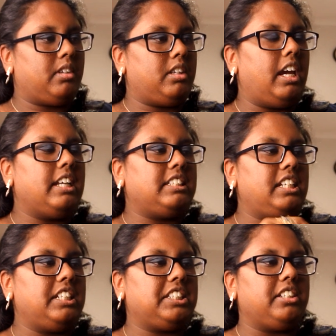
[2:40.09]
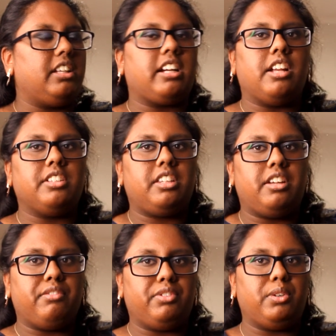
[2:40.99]
Yeah, isn't he still like under the
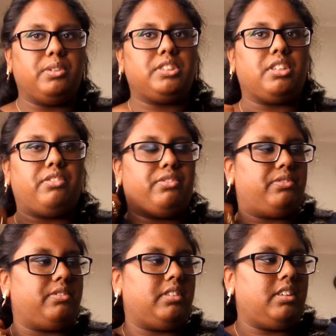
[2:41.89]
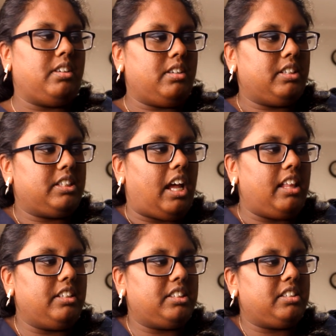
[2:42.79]
influence of
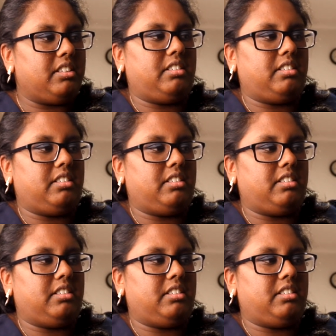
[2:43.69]
Sylas?